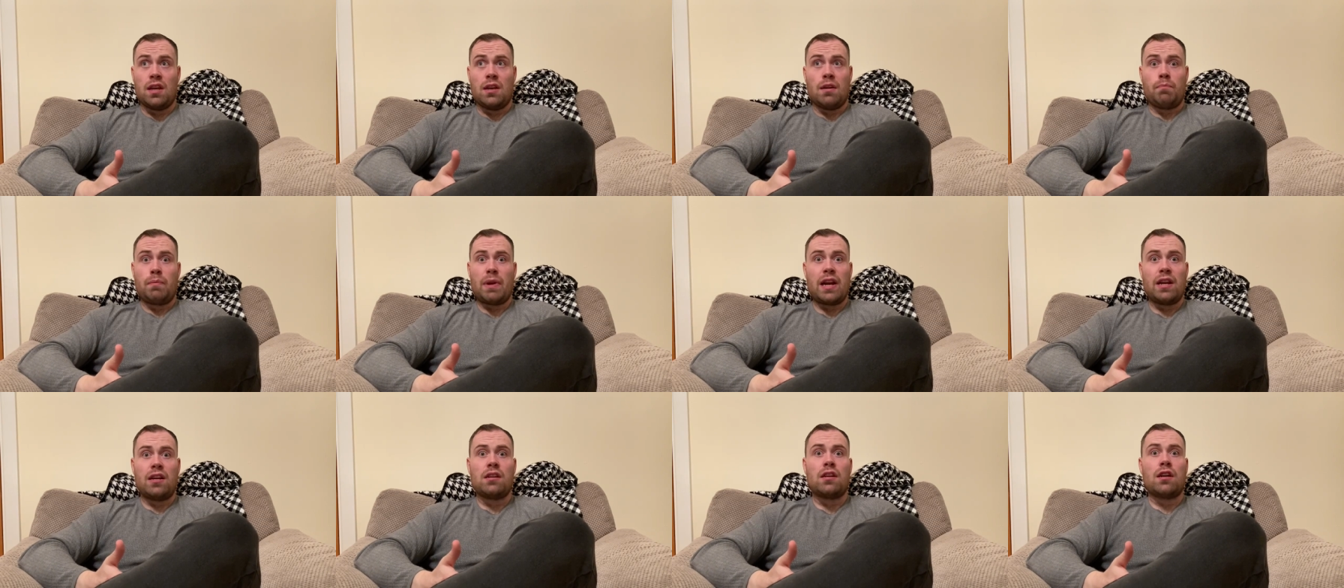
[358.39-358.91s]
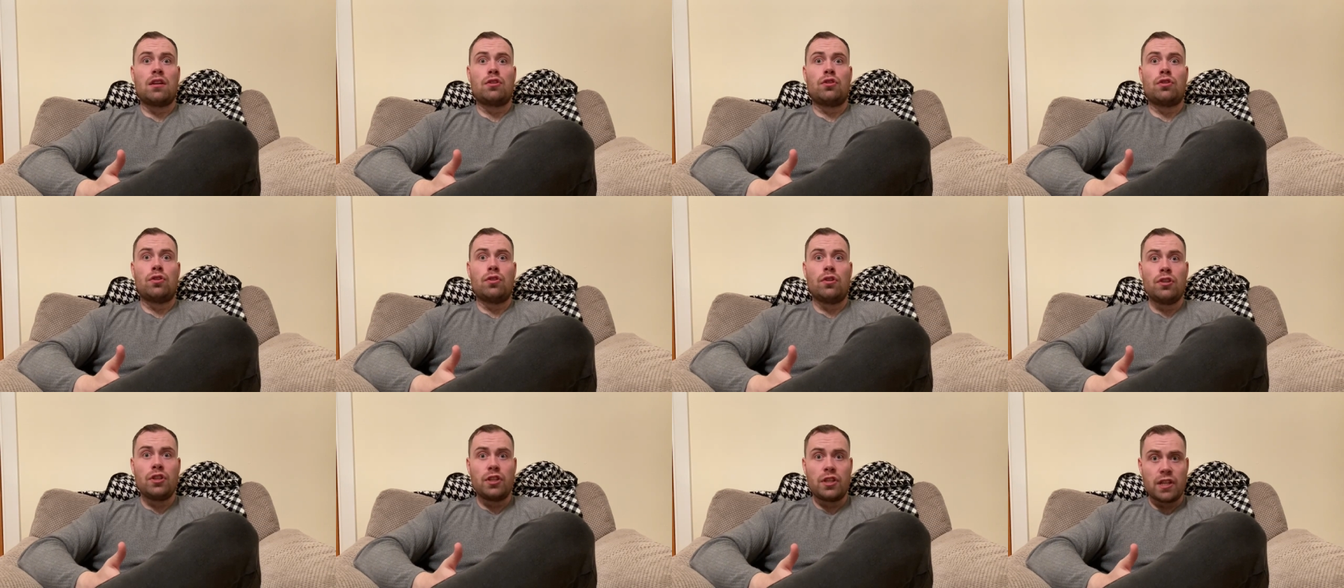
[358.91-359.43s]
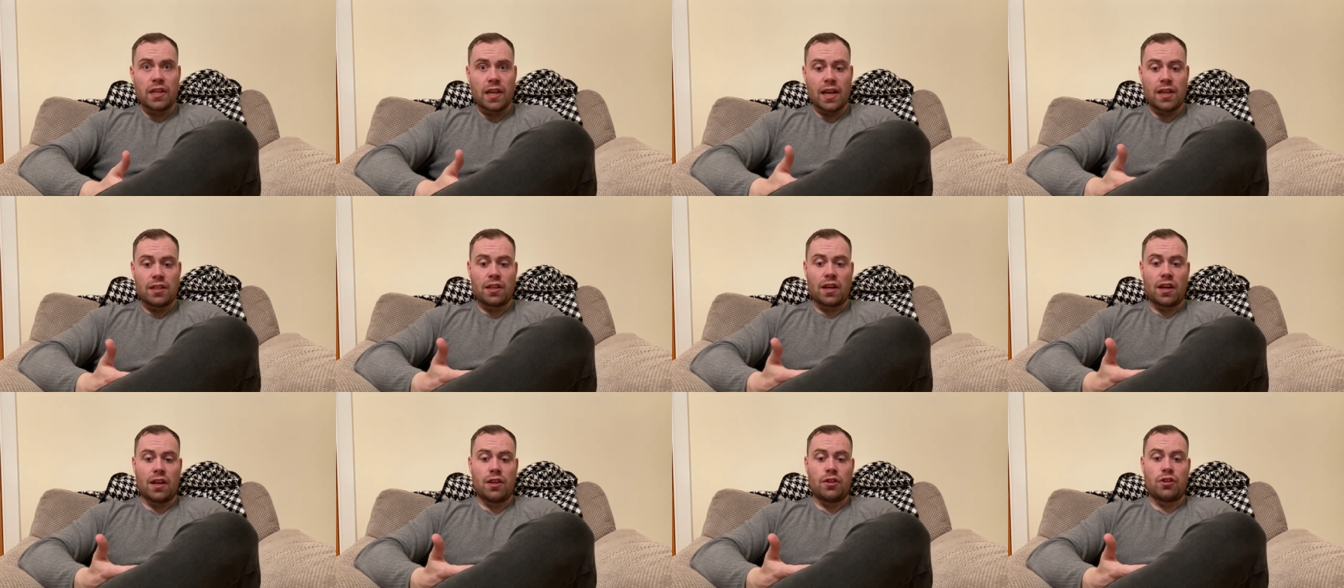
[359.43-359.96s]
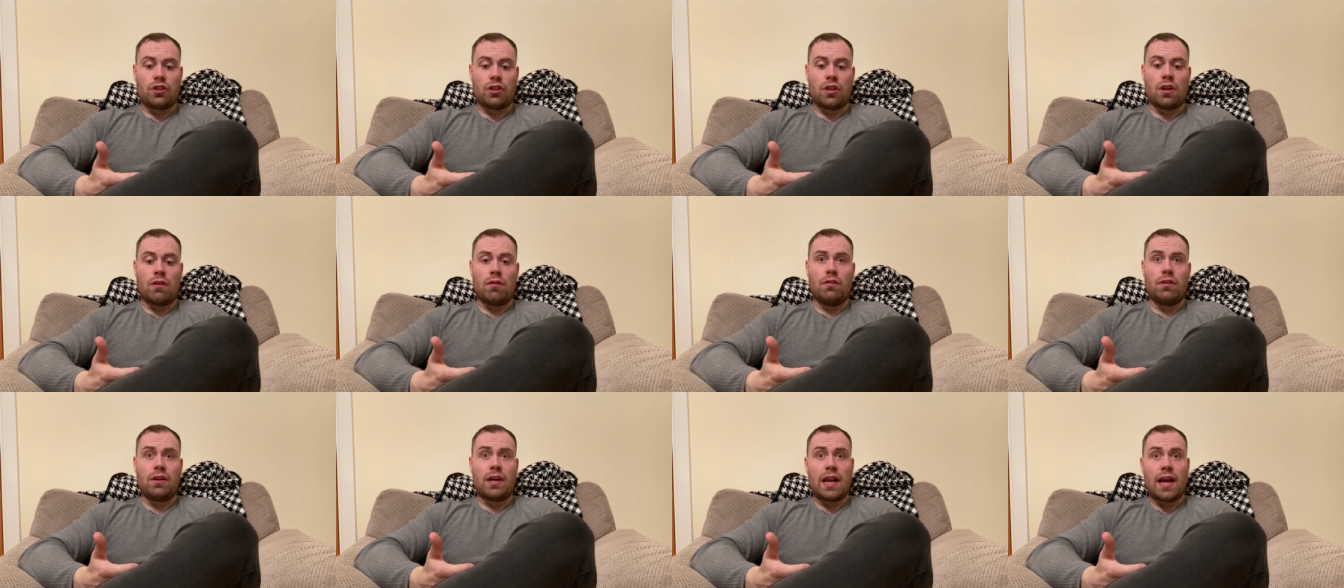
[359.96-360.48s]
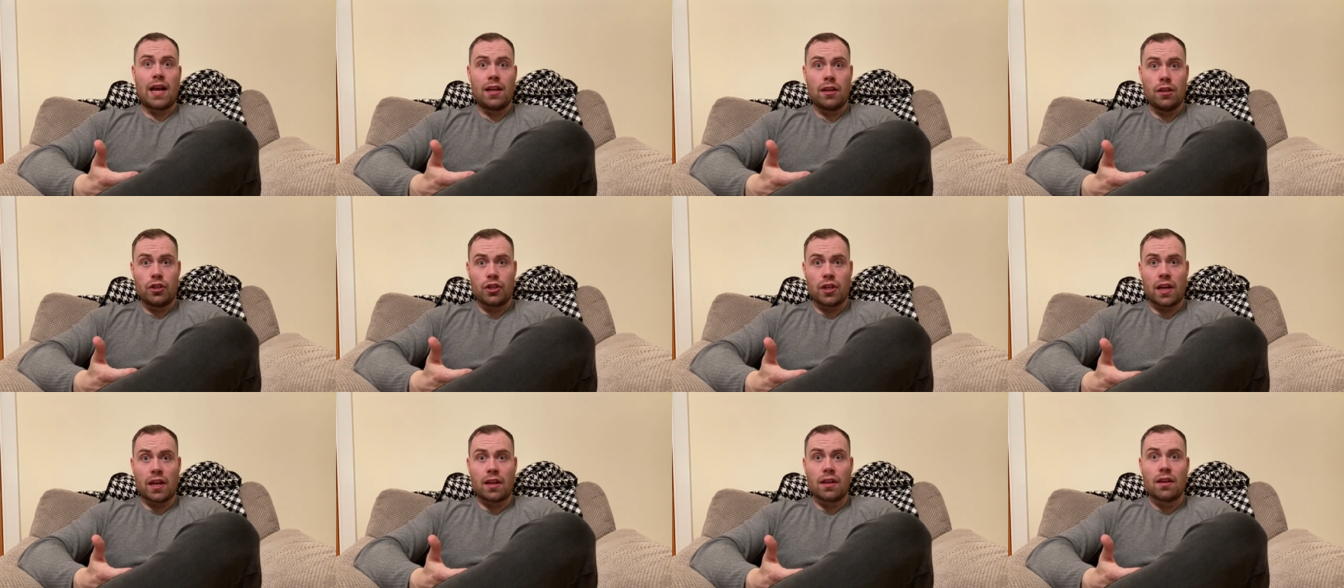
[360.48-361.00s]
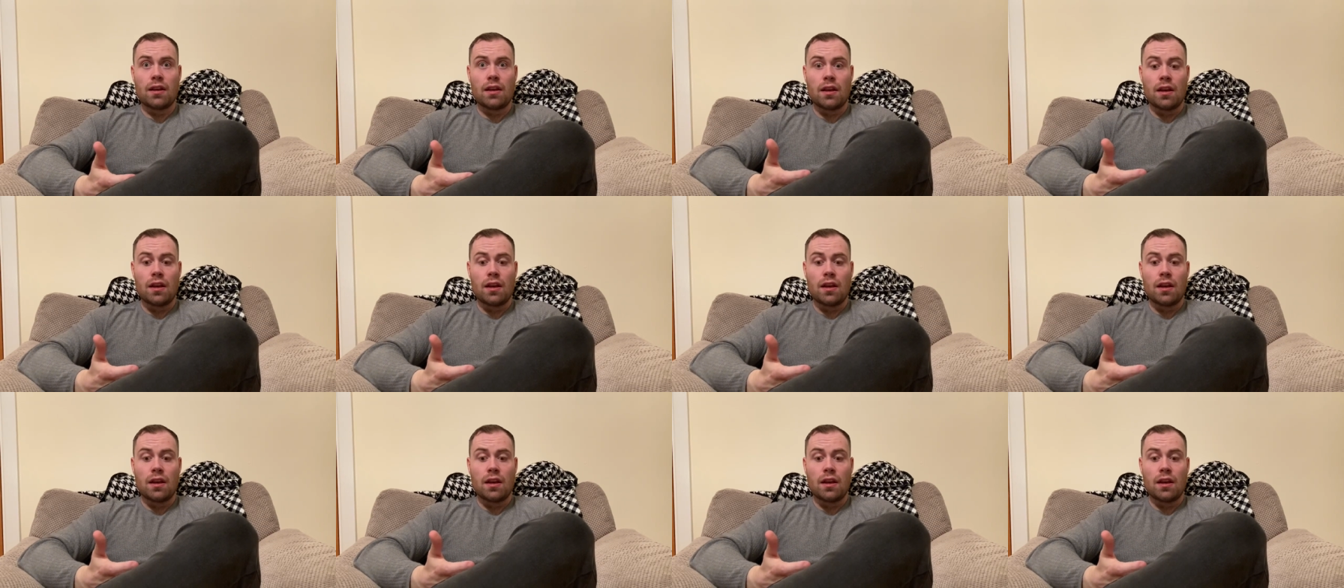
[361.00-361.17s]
barely got touched against Klitschko. Look at AJ.